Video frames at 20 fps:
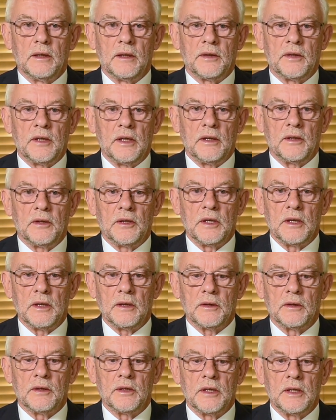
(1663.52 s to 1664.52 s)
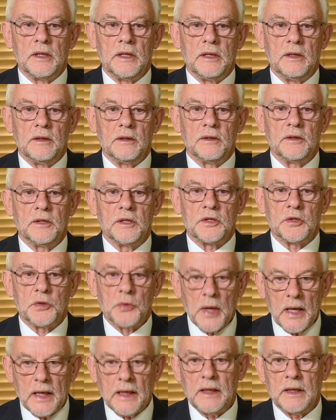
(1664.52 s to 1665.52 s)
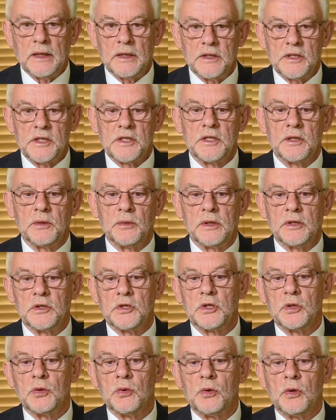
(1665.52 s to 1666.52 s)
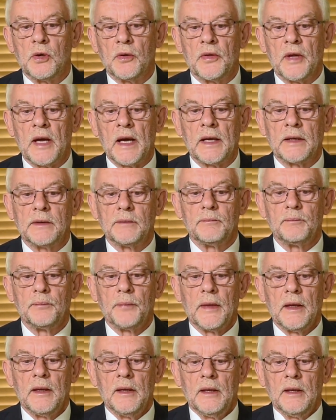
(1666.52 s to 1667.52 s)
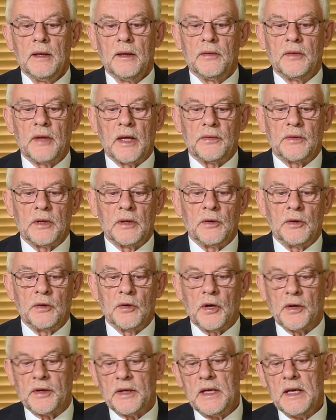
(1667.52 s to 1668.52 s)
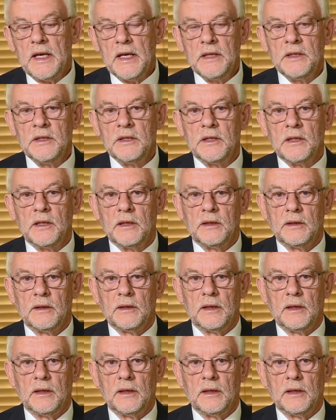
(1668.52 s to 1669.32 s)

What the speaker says: think the trick is to ensure that there are not hidden